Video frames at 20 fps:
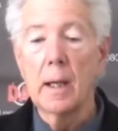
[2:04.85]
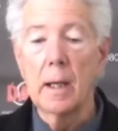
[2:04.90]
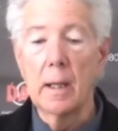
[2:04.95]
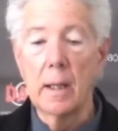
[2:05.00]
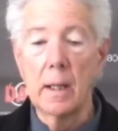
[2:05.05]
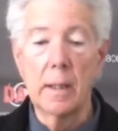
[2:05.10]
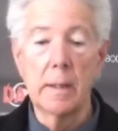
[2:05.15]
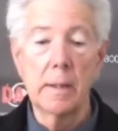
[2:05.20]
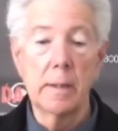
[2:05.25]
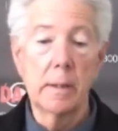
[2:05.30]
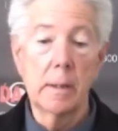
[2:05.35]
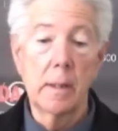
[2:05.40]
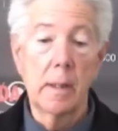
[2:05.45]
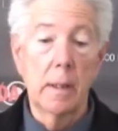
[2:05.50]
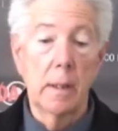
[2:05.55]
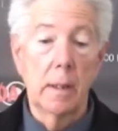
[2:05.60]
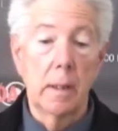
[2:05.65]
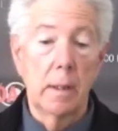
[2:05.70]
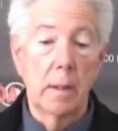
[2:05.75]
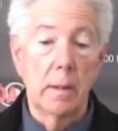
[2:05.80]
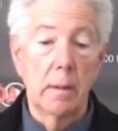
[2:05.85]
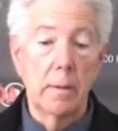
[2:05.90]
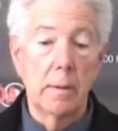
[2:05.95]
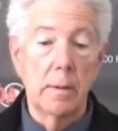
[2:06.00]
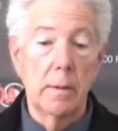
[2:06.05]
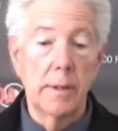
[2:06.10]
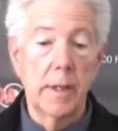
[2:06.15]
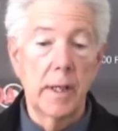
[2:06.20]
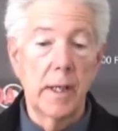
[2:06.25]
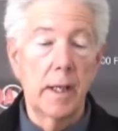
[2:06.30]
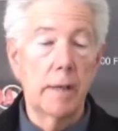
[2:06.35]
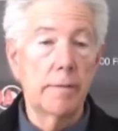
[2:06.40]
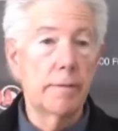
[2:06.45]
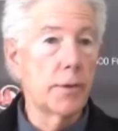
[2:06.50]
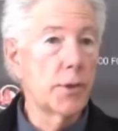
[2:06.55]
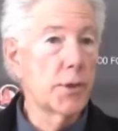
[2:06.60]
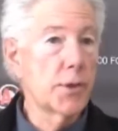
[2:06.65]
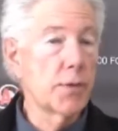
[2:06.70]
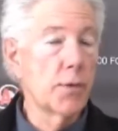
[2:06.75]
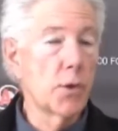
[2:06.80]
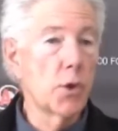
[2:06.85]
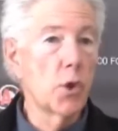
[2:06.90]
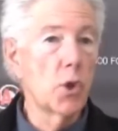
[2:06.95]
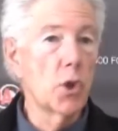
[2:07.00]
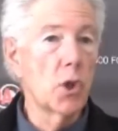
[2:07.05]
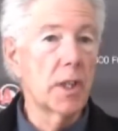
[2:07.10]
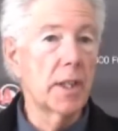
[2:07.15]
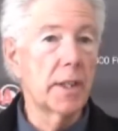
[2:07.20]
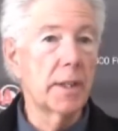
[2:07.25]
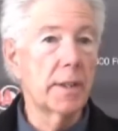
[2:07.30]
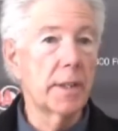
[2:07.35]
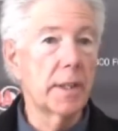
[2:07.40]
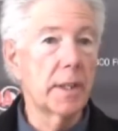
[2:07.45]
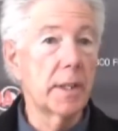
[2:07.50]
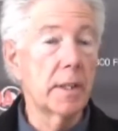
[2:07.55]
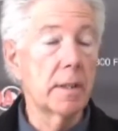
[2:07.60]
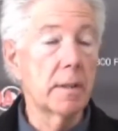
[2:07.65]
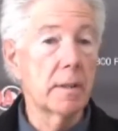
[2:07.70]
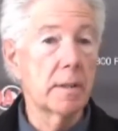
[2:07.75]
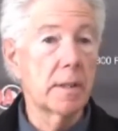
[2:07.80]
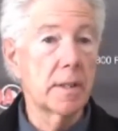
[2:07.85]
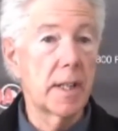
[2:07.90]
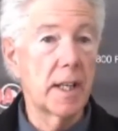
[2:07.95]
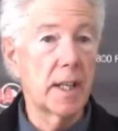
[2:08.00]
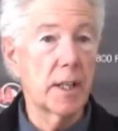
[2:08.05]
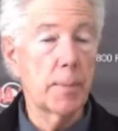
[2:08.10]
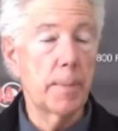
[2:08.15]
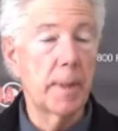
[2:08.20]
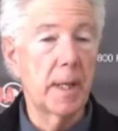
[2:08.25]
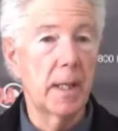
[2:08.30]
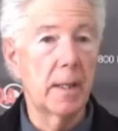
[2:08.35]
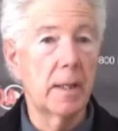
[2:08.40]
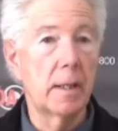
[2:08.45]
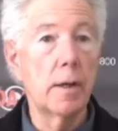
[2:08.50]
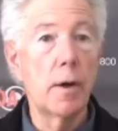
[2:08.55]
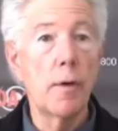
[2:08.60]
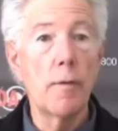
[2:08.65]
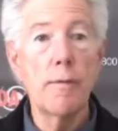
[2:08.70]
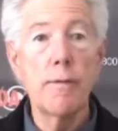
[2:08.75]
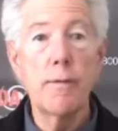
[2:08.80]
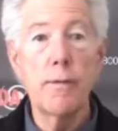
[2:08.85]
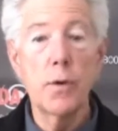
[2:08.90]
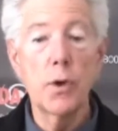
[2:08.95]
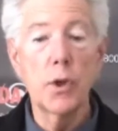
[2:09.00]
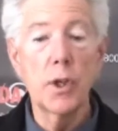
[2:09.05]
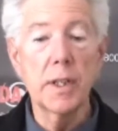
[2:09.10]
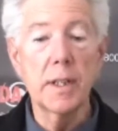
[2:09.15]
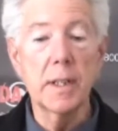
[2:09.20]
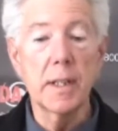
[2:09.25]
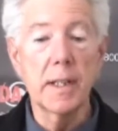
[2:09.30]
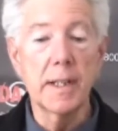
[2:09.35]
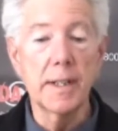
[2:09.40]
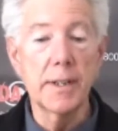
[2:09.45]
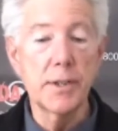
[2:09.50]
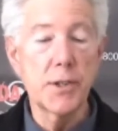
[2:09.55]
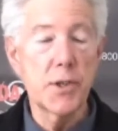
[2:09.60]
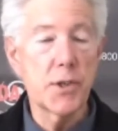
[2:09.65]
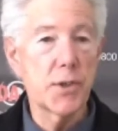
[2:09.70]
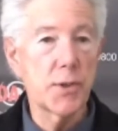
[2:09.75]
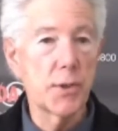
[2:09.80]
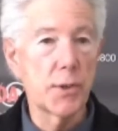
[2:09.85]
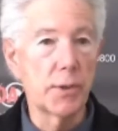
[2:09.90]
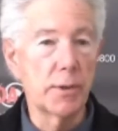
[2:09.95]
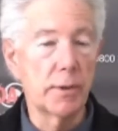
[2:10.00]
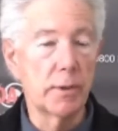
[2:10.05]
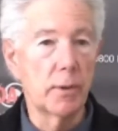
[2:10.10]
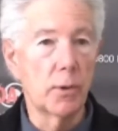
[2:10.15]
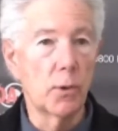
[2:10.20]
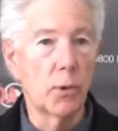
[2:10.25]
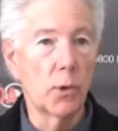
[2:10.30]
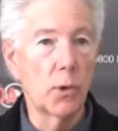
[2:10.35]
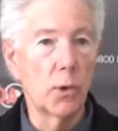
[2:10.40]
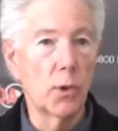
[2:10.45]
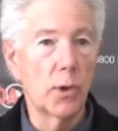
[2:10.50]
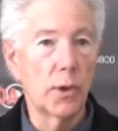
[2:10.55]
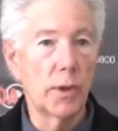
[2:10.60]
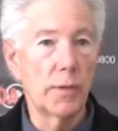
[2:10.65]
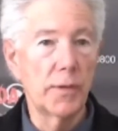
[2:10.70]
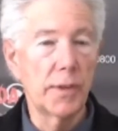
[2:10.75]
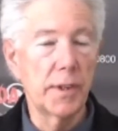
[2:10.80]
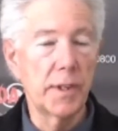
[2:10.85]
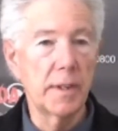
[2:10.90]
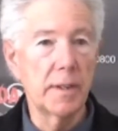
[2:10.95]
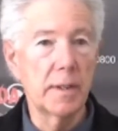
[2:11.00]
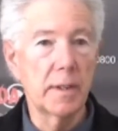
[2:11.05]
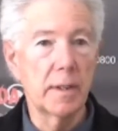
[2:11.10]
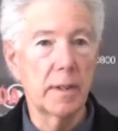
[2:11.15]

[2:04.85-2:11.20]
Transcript: And they are, first of all, that the taxpayer fully understood all of the